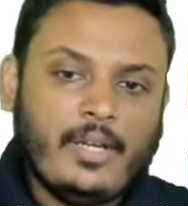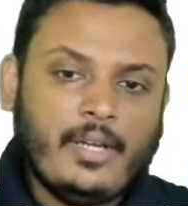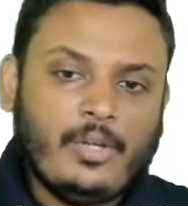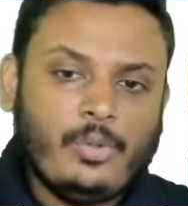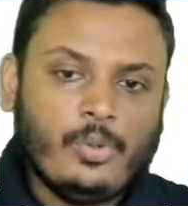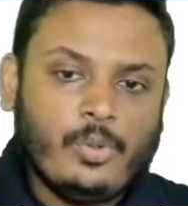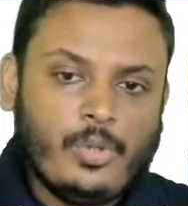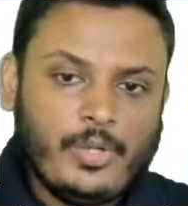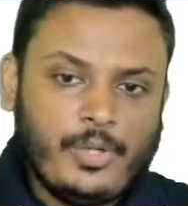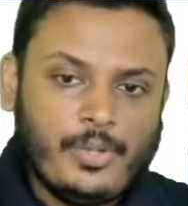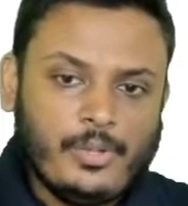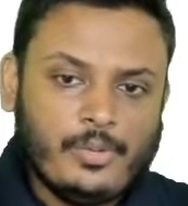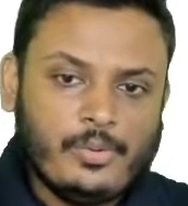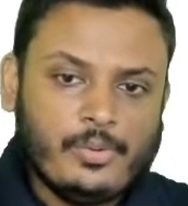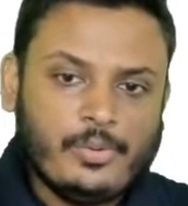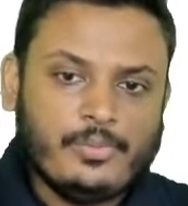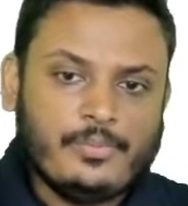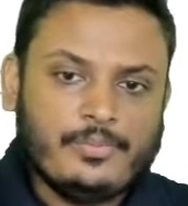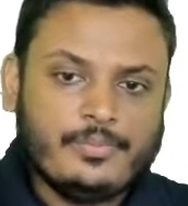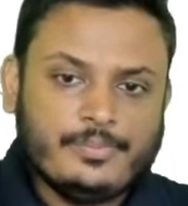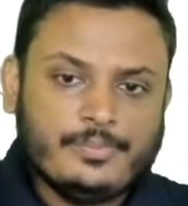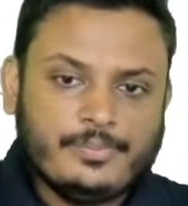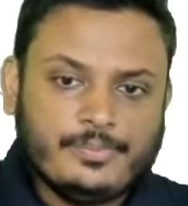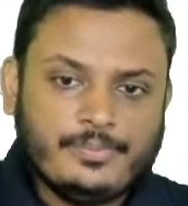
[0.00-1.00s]
I told you,
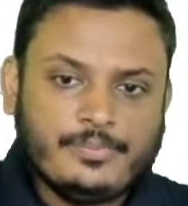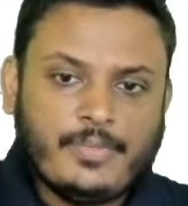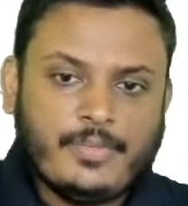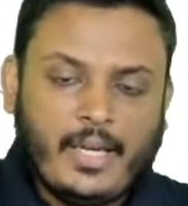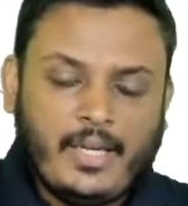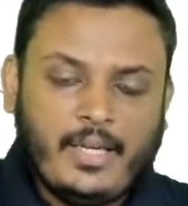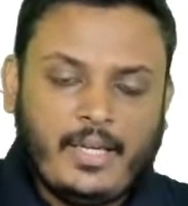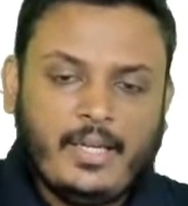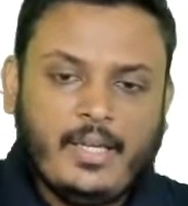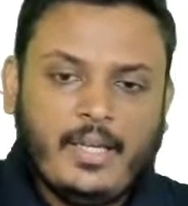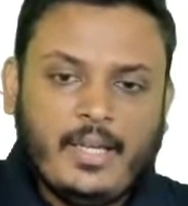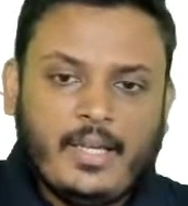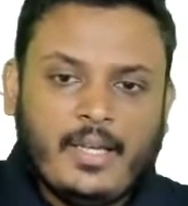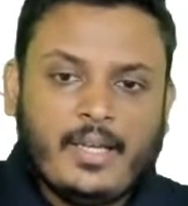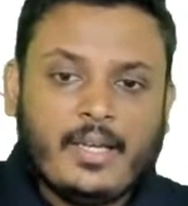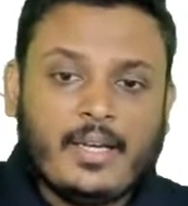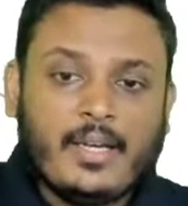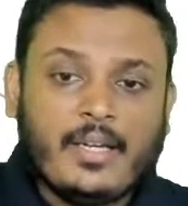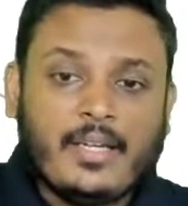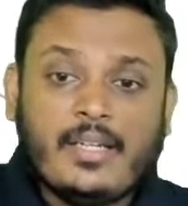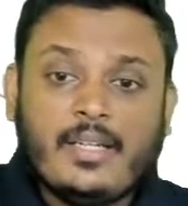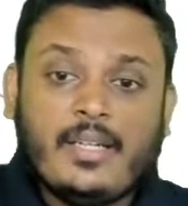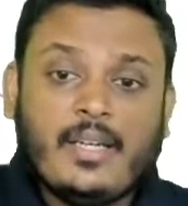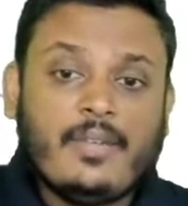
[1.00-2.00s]
right?
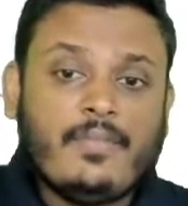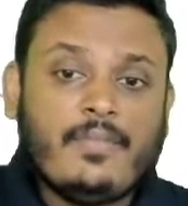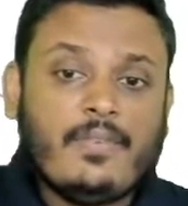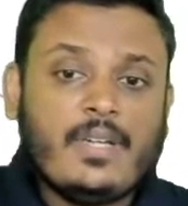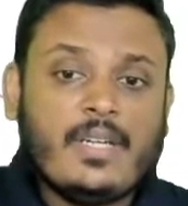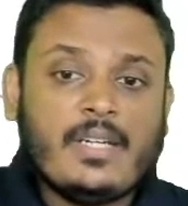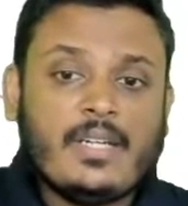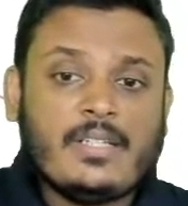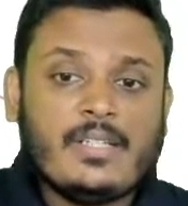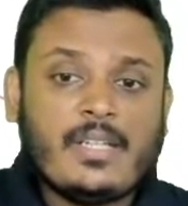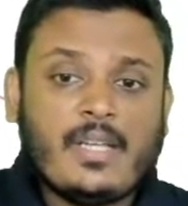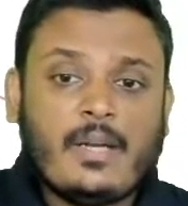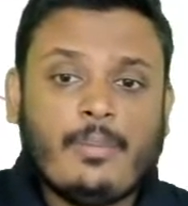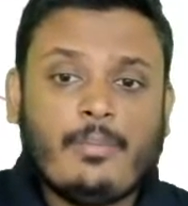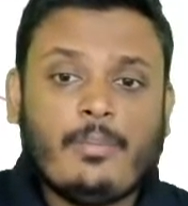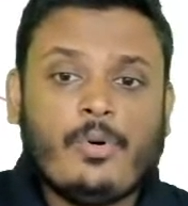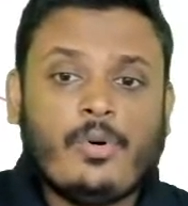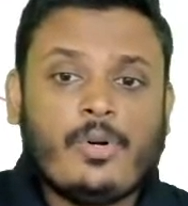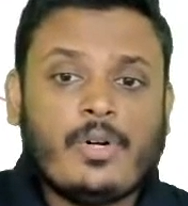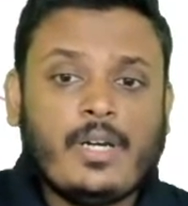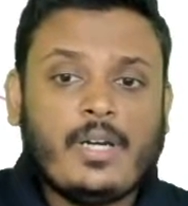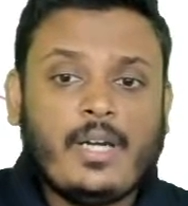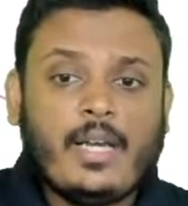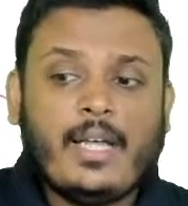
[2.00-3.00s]
Written evidence are
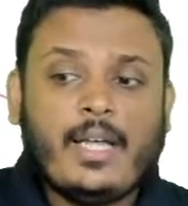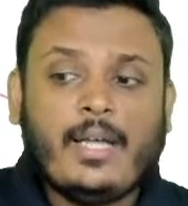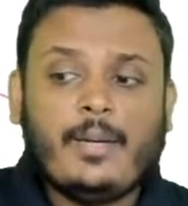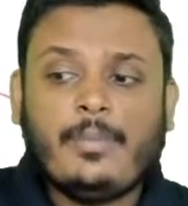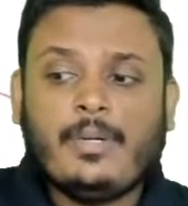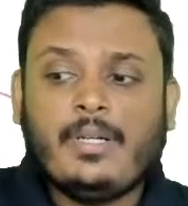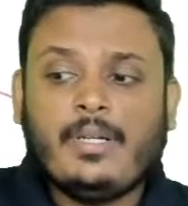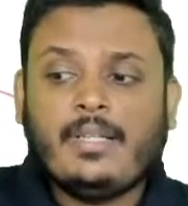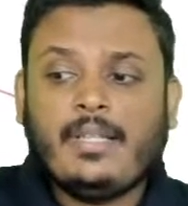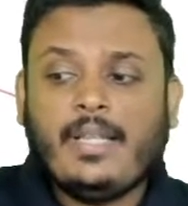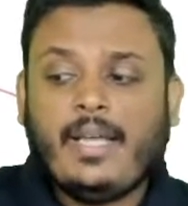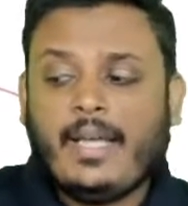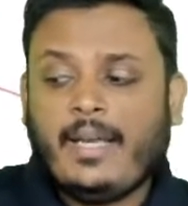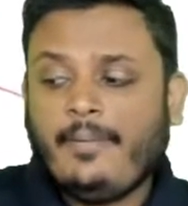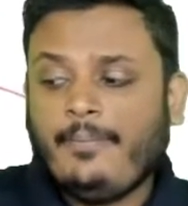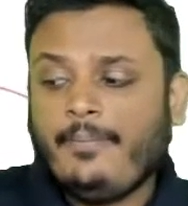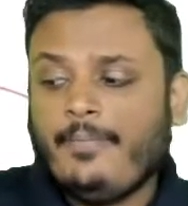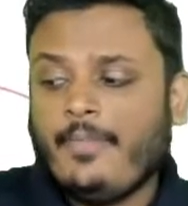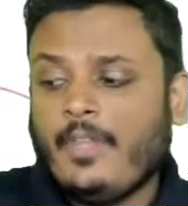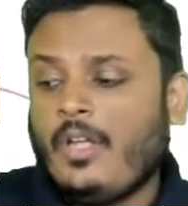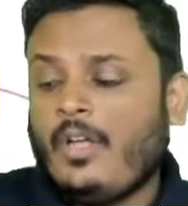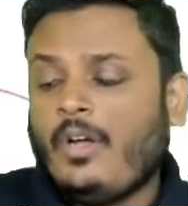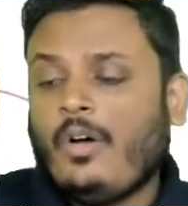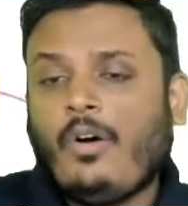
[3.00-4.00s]
more reliable than
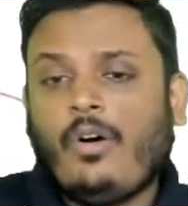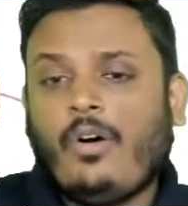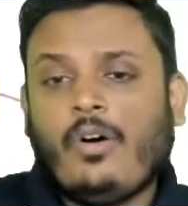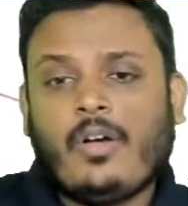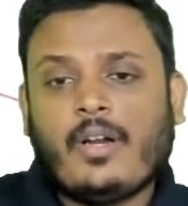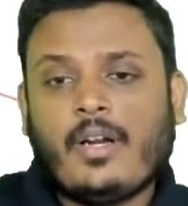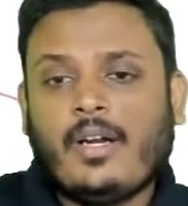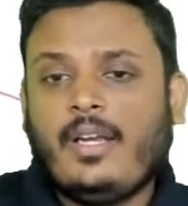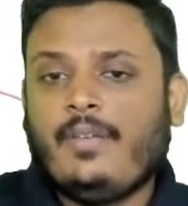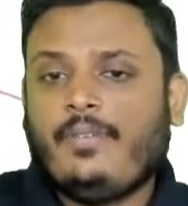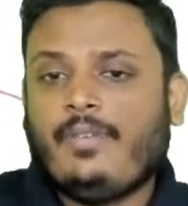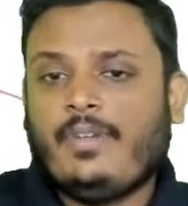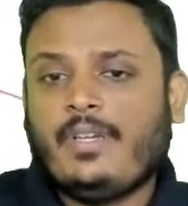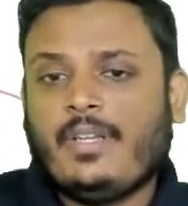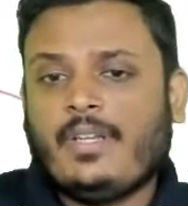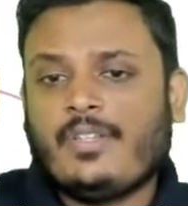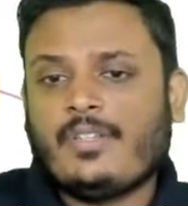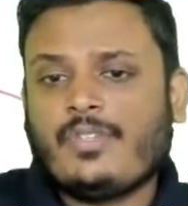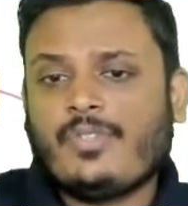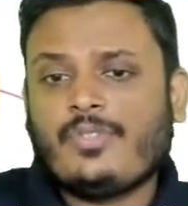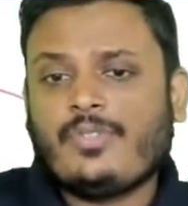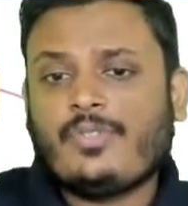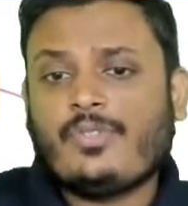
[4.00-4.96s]
oral evidence.